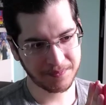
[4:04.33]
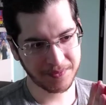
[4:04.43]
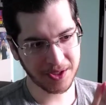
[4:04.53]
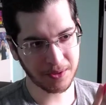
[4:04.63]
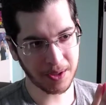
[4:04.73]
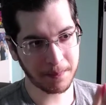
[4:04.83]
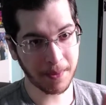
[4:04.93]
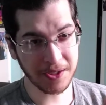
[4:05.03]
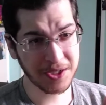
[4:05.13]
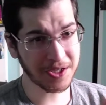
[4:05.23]
you know, a
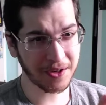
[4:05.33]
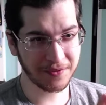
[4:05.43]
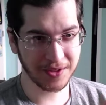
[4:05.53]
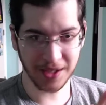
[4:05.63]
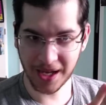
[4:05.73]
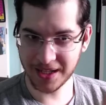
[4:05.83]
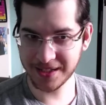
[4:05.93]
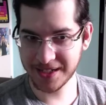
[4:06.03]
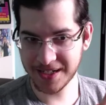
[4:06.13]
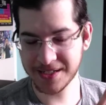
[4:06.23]
bunch of the
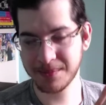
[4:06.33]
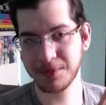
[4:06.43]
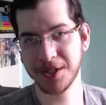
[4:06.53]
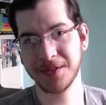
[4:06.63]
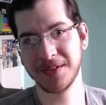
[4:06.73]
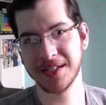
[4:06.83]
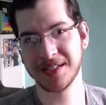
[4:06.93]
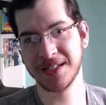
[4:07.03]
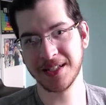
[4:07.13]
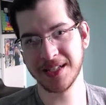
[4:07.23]
holidays previous
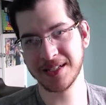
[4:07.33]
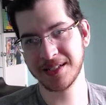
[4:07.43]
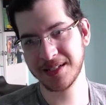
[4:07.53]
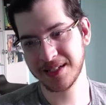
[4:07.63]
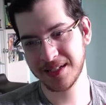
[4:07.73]
to this,